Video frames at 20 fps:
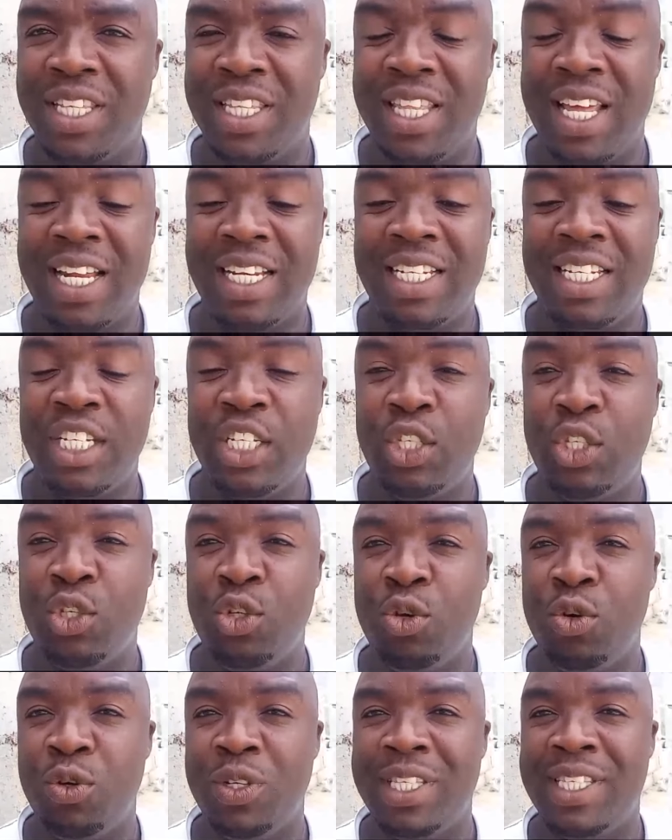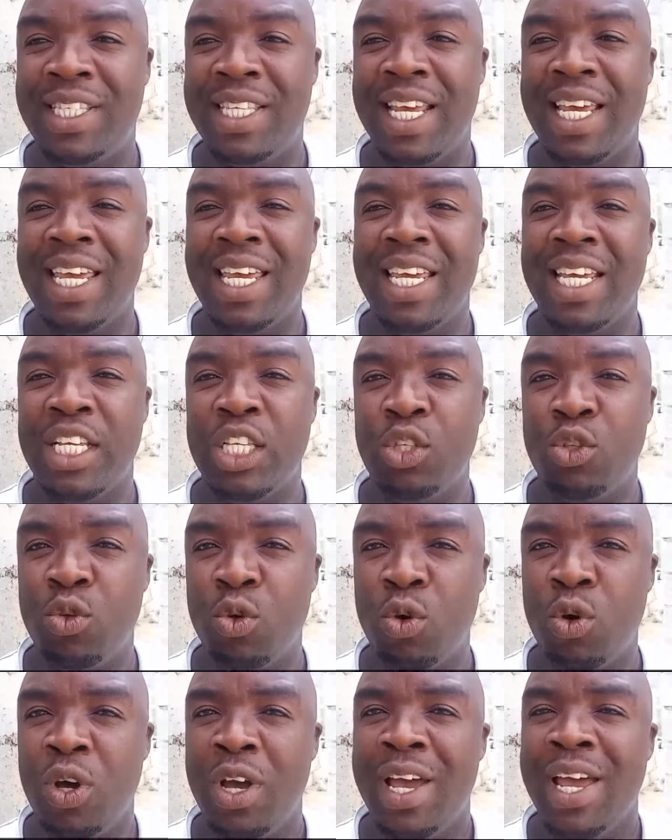That is your
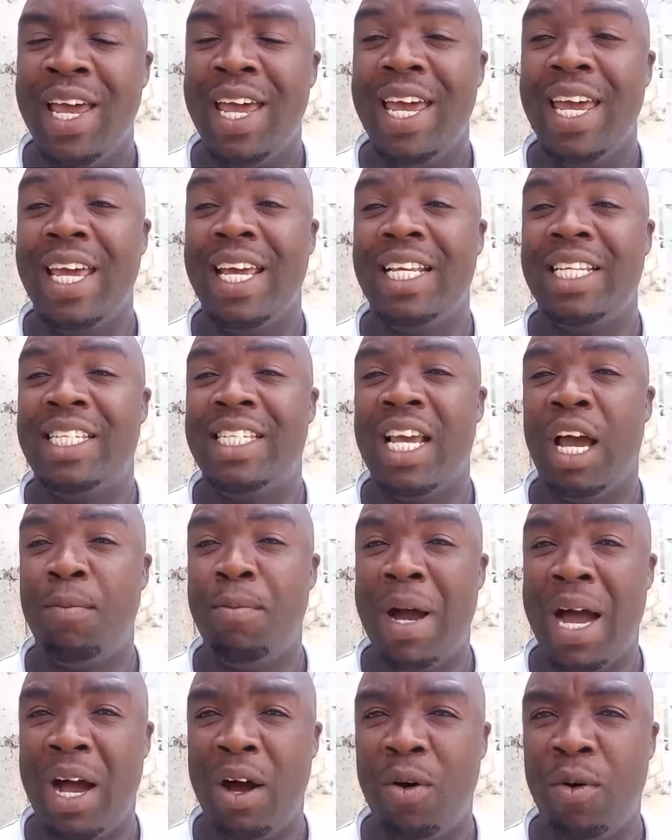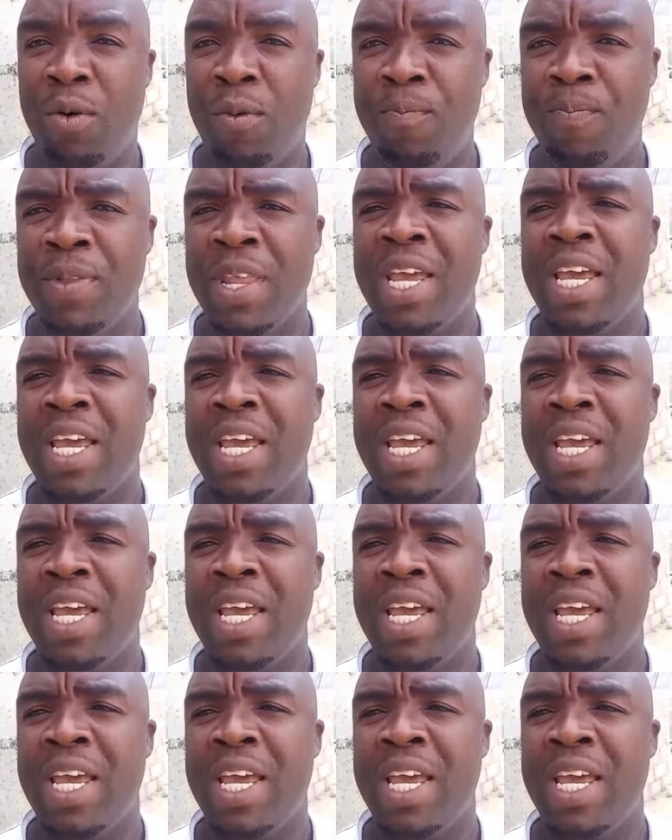Sengezo uh, Chabang.